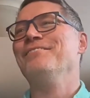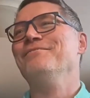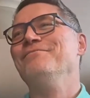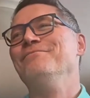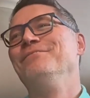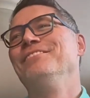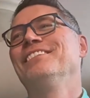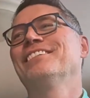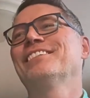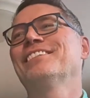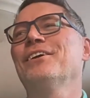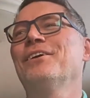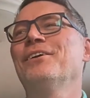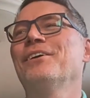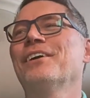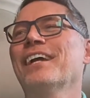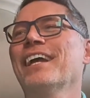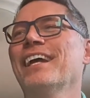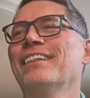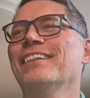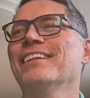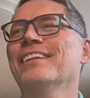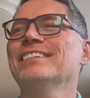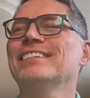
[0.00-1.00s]
So
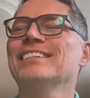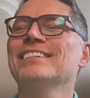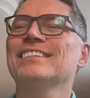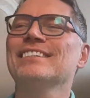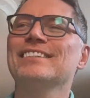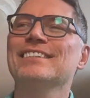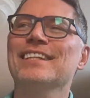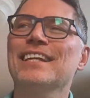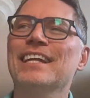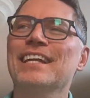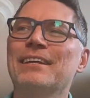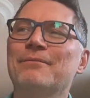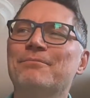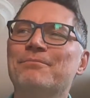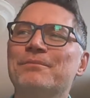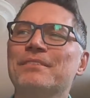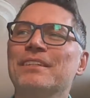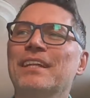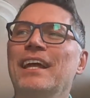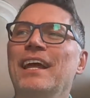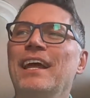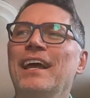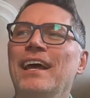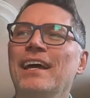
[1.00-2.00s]
again, this isn't like
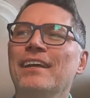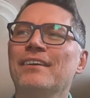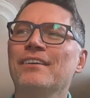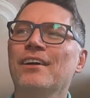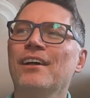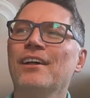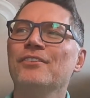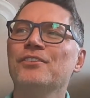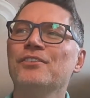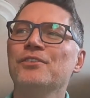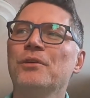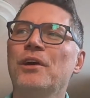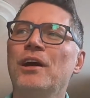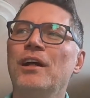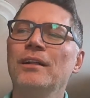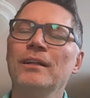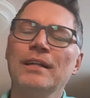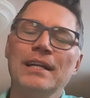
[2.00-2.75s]
end all do all,